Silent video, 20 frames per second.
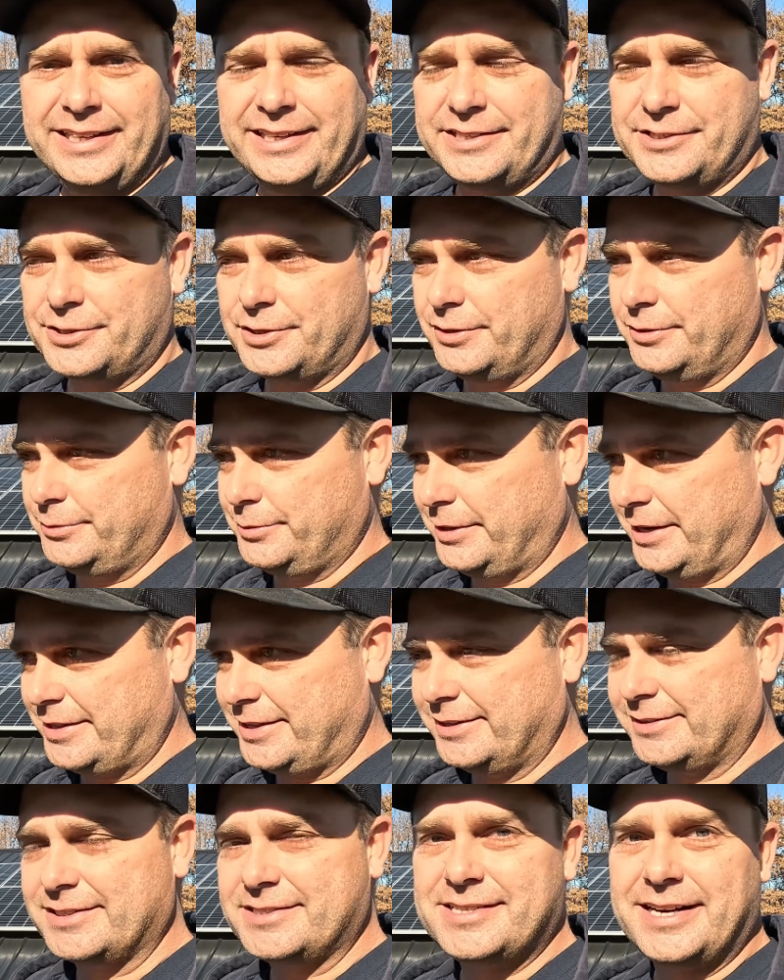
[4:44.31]
So I
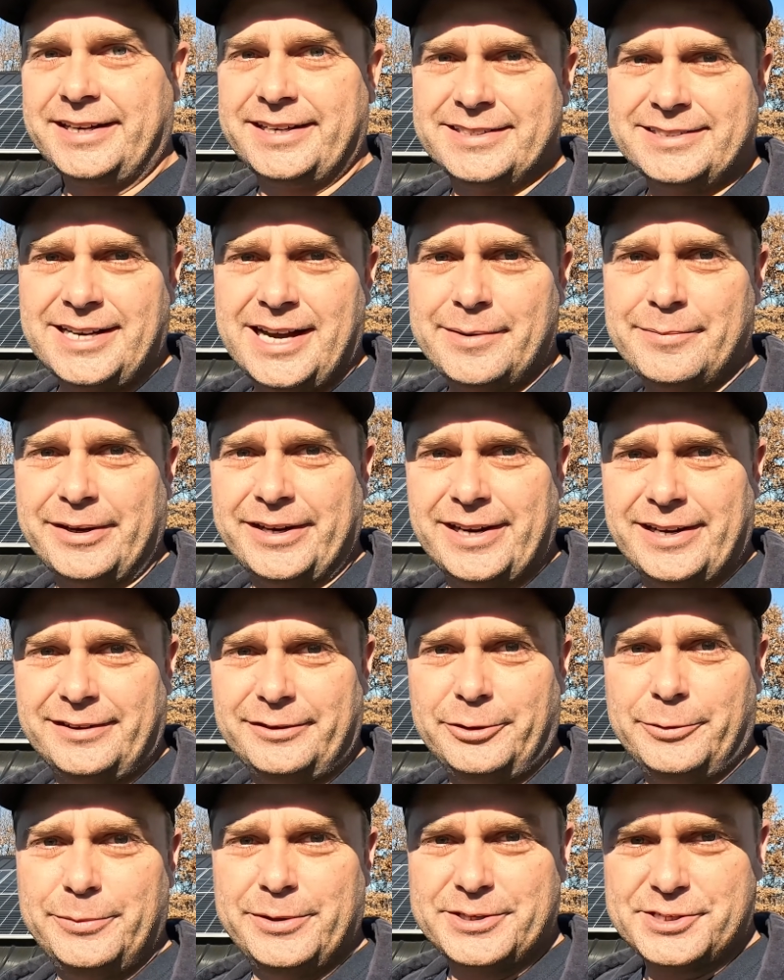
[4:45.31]
think the second time I got a
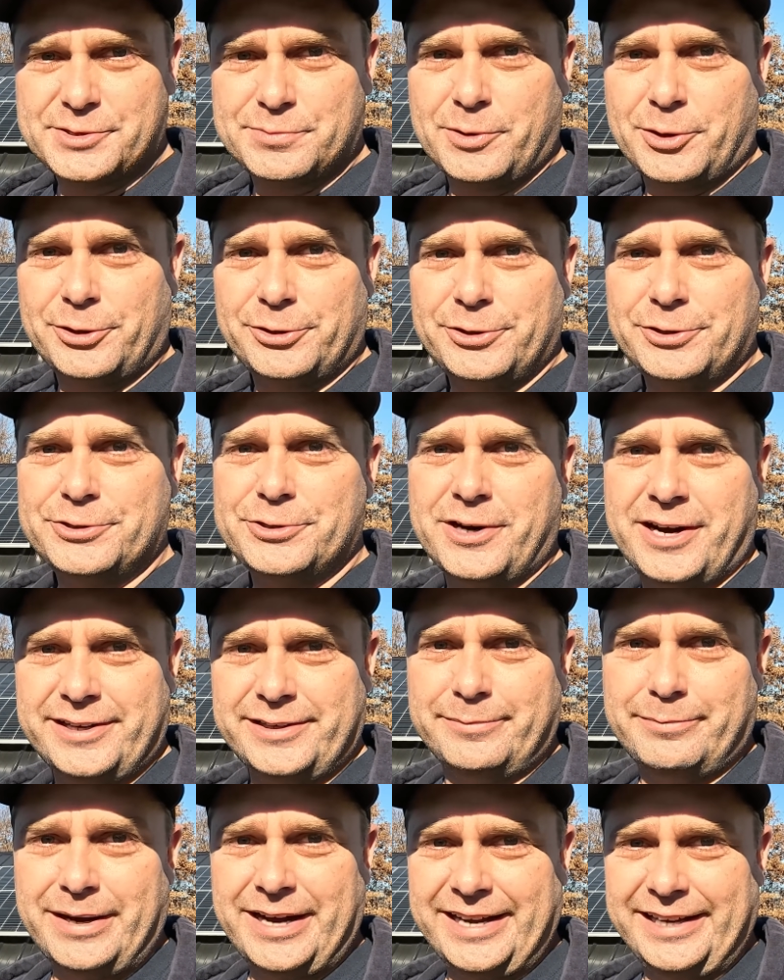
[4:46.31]
little bit smarter trying
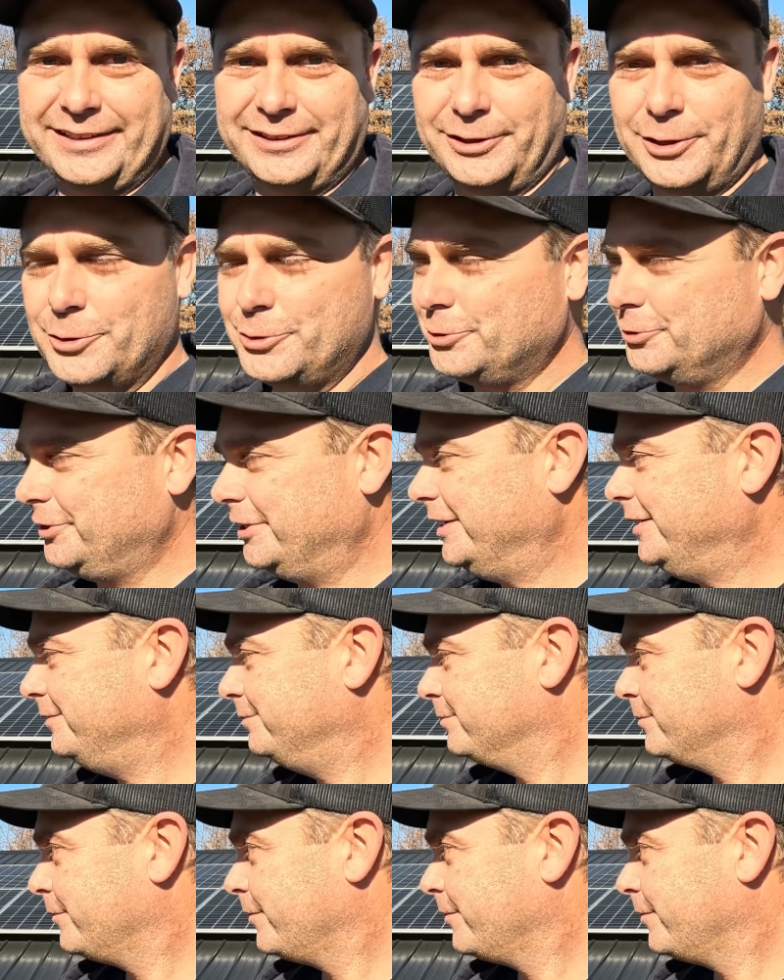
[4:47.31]
to buy it locally.